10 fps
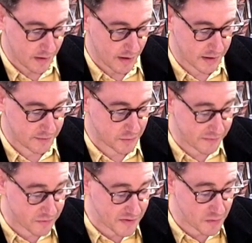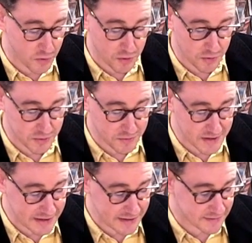if you haven't read the book, all you
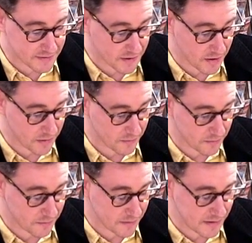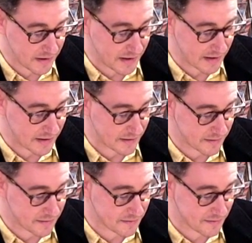need to know
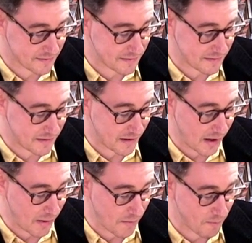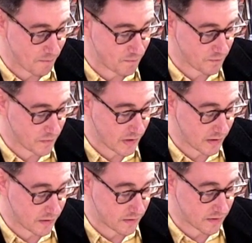is
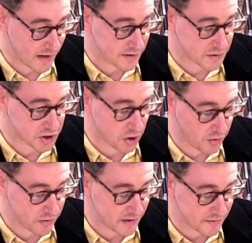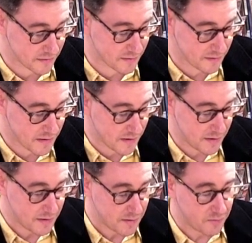that John is
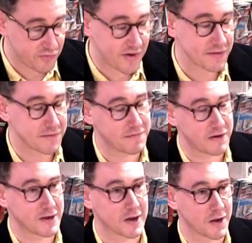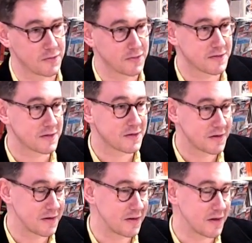pressed very close
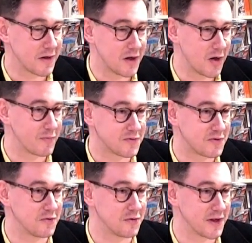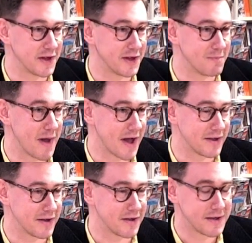up to a
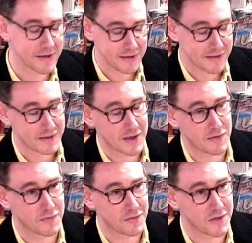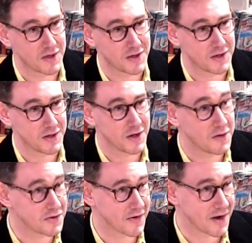man in the
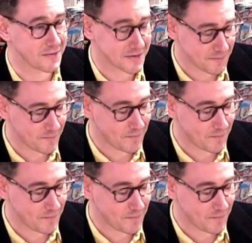underground.